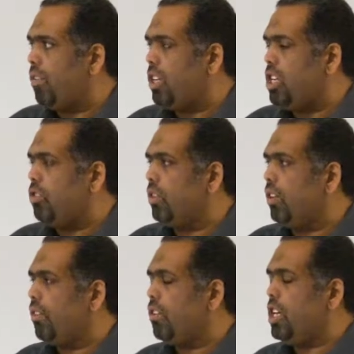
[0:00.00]
a
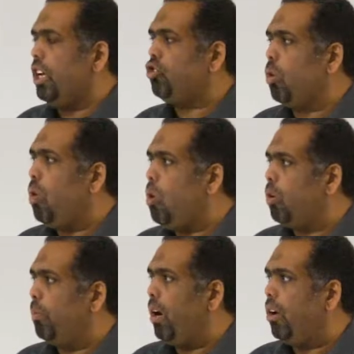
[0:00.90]
CHO
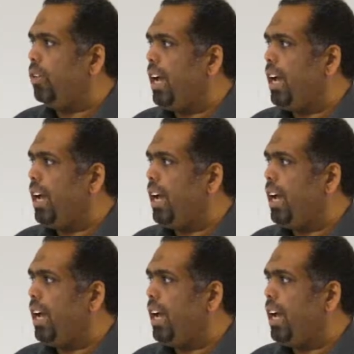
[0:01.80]
compound,